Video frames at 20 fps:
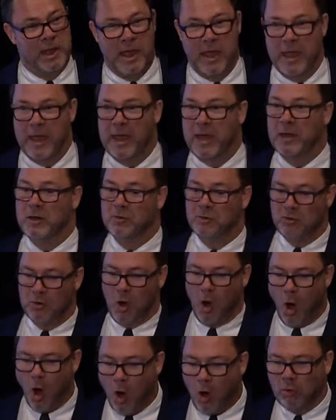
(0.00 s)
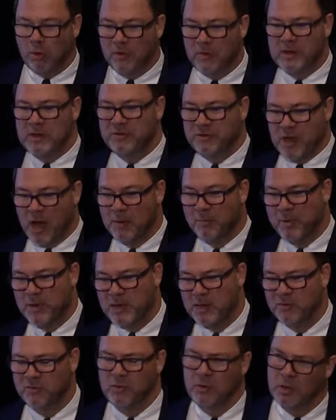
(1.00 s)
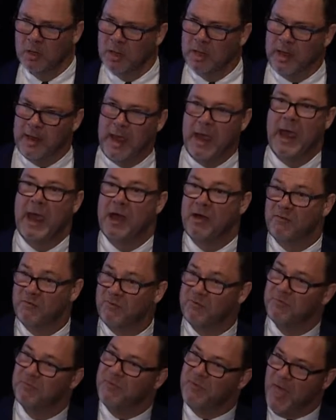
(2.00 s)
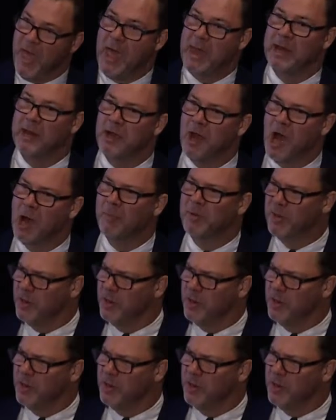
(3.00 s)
And all of these companies have that in common.